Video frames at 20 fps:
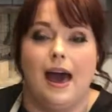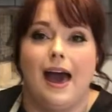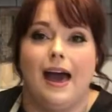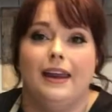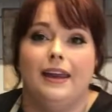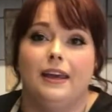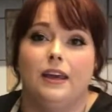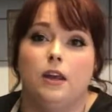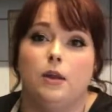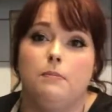
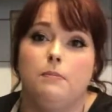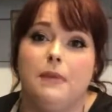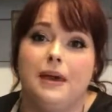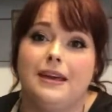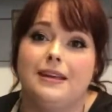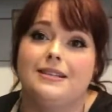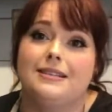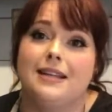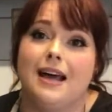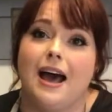And I'm going to
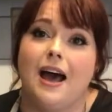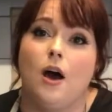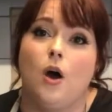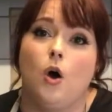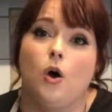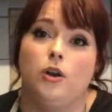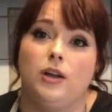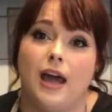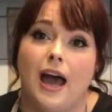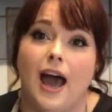mix that
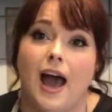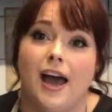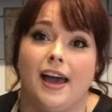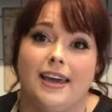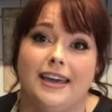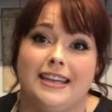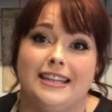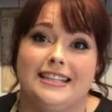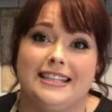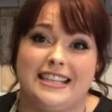on high
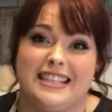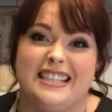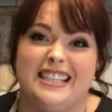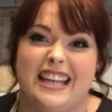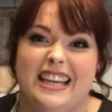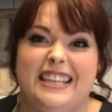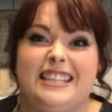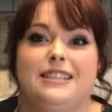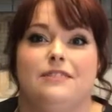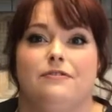until it's
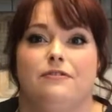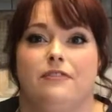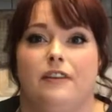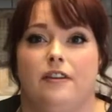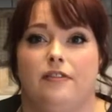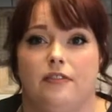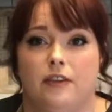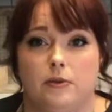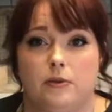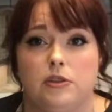light and
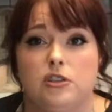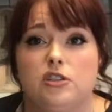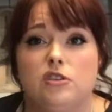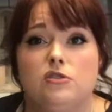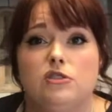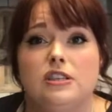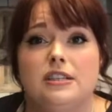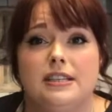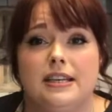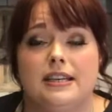fluffy, which
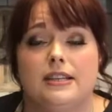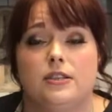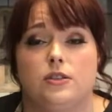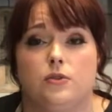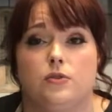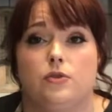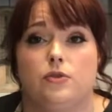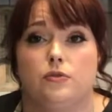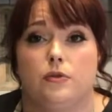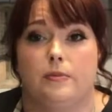usually takes 2
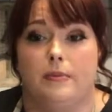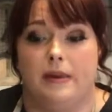to 3